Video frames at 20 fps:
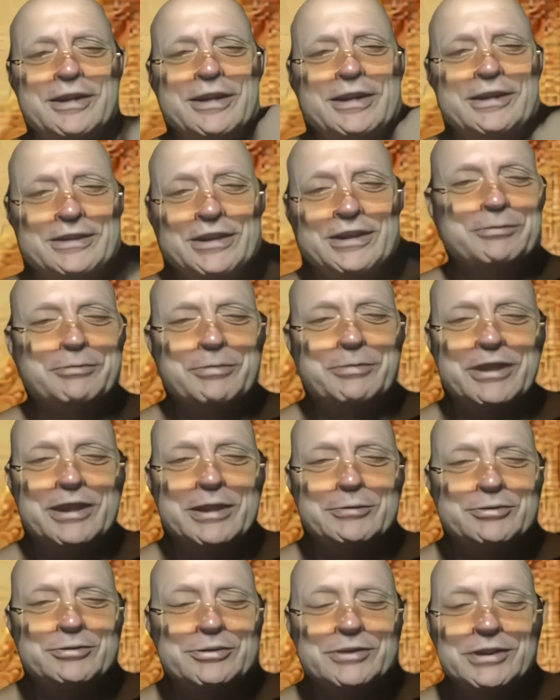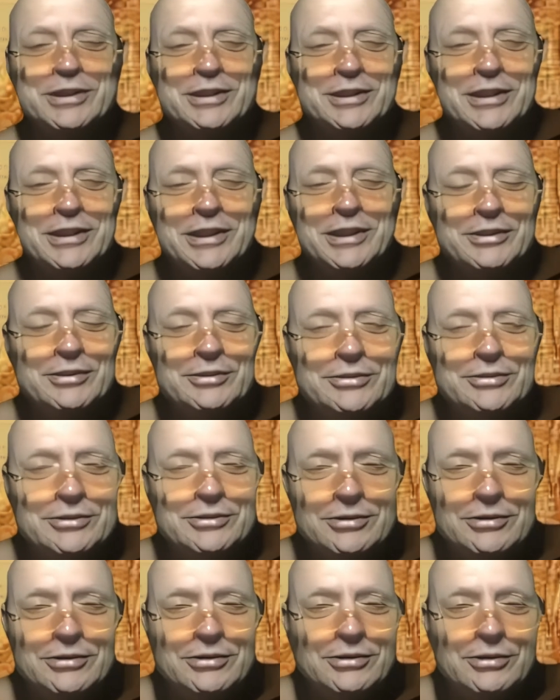it, it becomes really clear
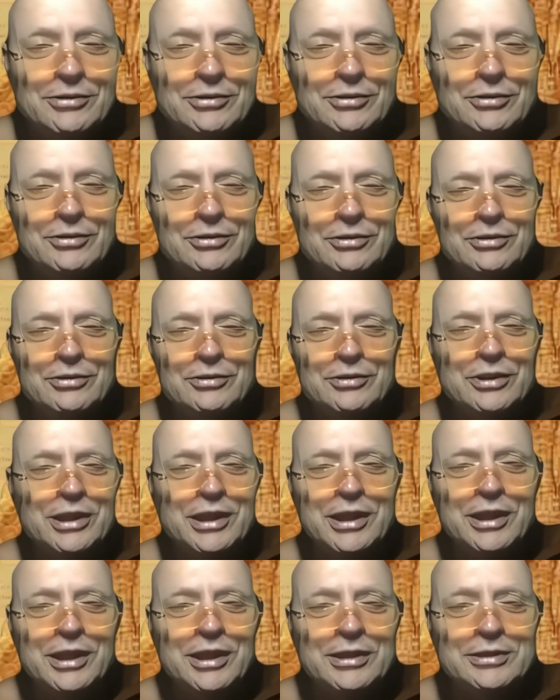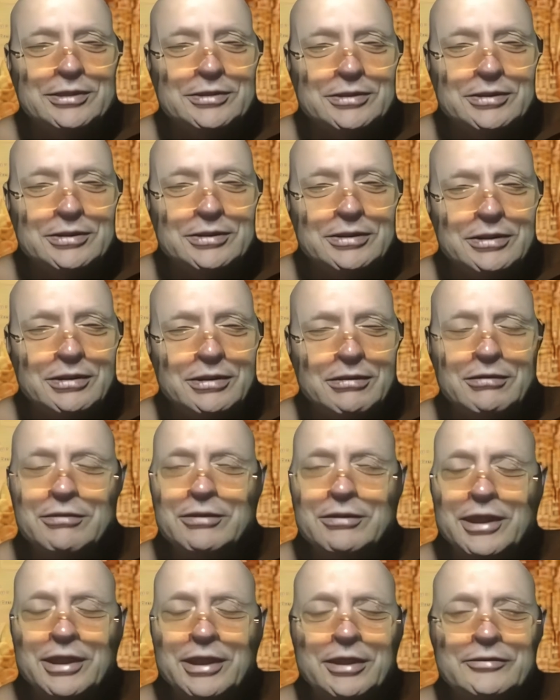you you know you you can't oh
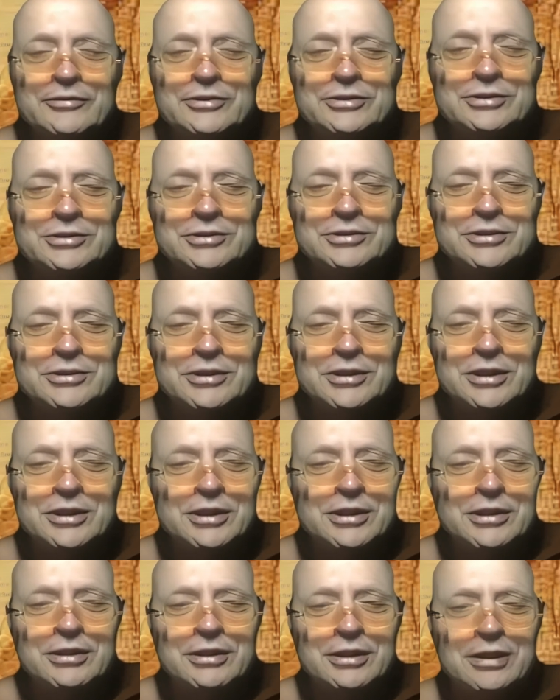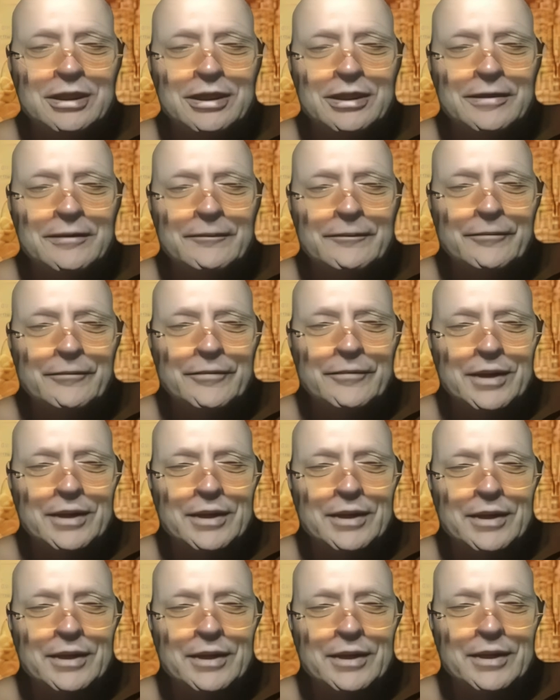yeah i just um
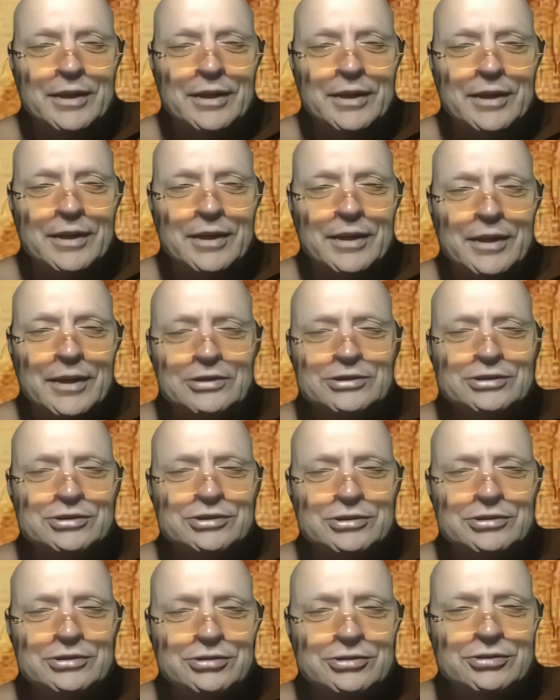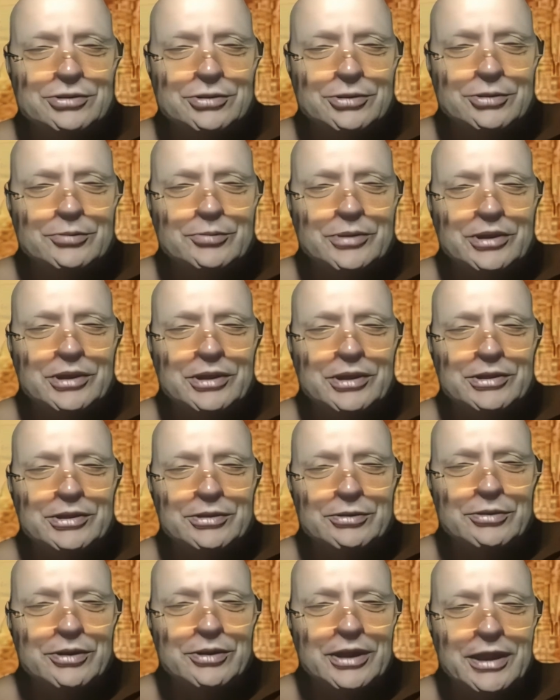you know i just assumed that i
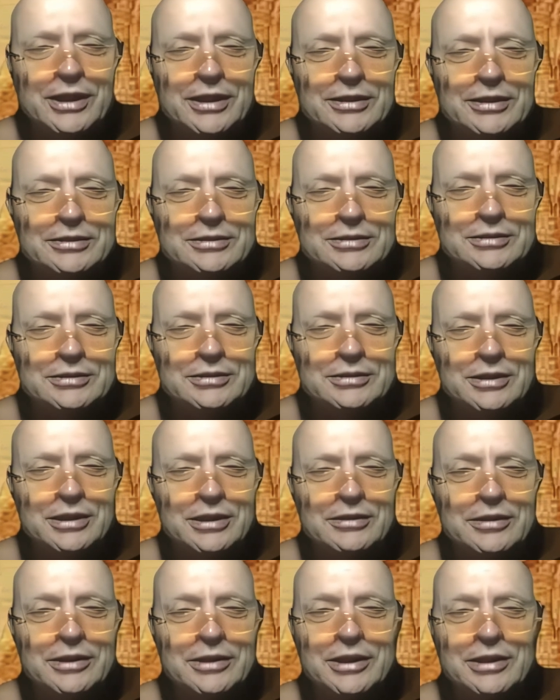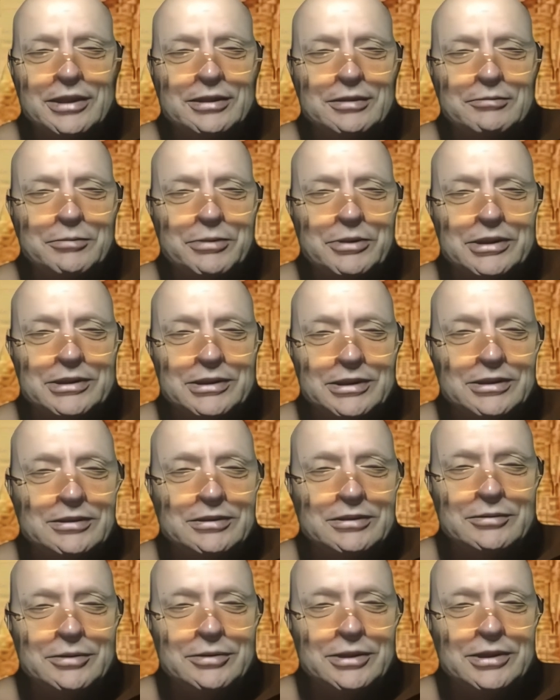knew that and then but i
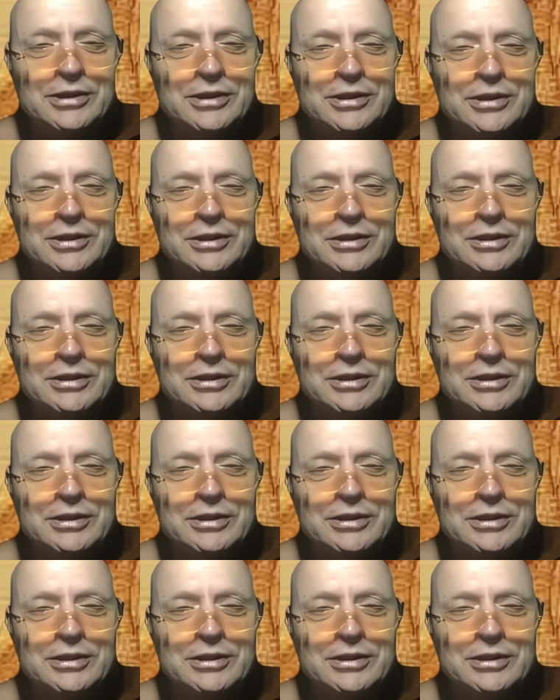didn't really